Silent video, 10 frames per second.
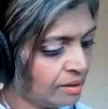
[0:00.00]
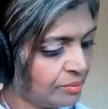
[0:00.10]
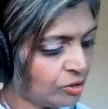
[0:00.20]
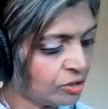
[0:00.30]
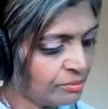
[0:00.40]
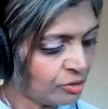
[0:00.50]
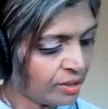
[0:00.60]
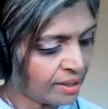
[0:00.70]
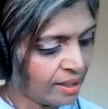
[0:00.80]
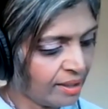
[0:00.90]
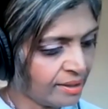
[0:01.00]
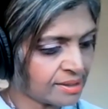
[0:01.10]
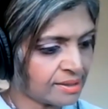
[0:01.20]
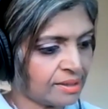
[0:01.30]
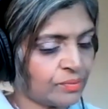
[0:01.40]
Beyond Lemuria
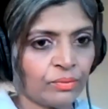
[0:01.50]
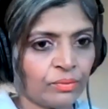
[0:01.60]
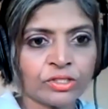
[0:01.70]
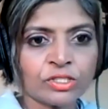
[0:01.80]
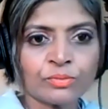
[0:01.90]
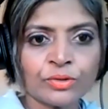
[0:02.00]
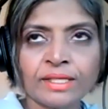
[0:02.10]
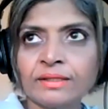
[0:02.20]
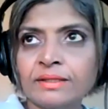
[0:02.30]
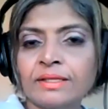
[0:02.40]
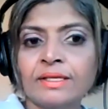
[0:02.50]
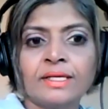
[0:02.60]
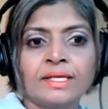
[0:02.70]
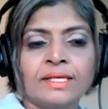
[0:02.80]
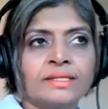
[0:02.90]
cards that we want to bring in.
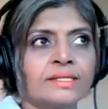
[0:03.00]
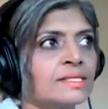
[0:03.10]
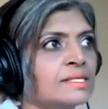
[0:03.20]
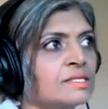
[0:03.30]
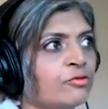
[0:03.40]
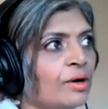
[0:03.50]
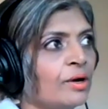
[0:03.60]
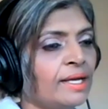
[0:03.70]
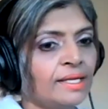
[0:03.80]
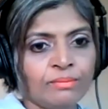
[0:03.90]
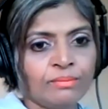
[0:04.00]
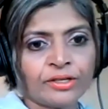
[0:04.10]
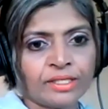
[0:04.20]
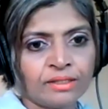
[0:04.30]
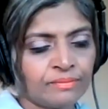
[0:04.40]
This is for
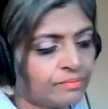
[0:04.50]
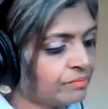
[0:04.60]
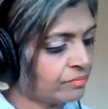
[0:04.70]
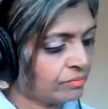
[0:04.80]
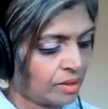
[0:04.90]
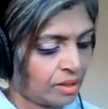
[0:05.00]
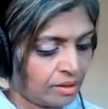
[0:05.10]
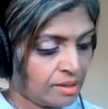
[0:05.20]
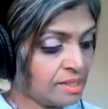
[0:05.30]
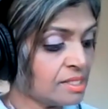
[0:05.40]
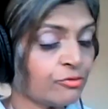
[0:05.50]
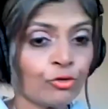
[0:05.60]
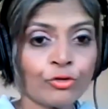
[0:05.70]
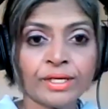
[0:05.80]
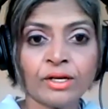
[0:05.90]
anybody. This is
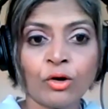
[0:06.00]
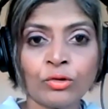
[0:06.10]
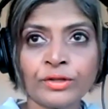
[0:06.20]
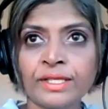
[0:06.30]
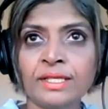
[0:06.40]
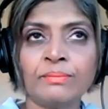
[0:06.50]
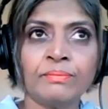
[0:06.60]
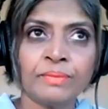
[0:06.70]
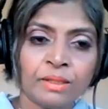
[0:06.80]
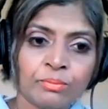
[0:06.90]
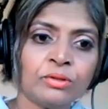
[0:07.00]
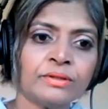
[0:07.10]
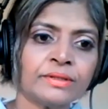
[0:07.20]
for all the people